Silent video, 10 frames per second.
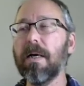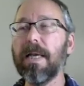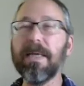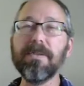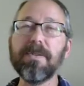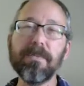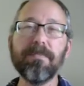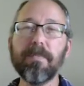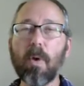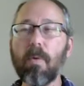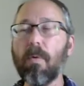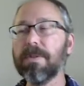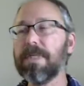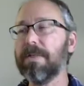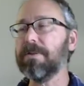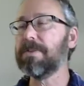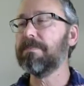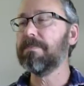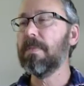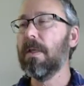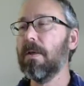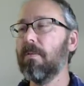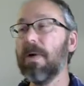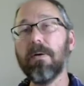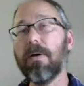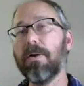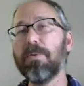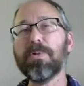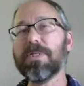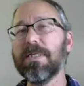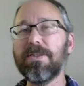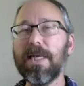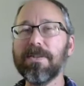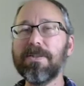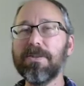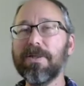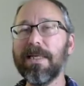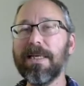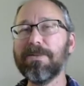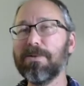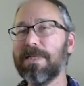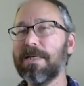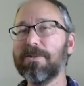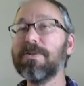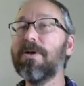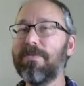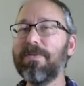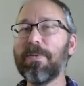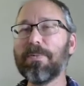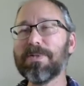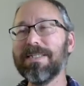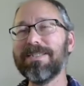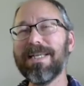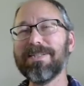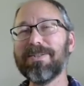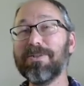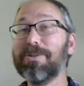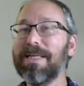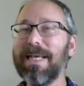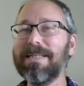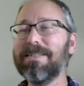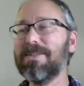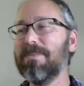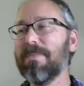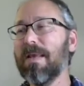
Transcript: heads or tails. Well, 100% chance that you'll get heads or tails, 50% chance that you'll get heads,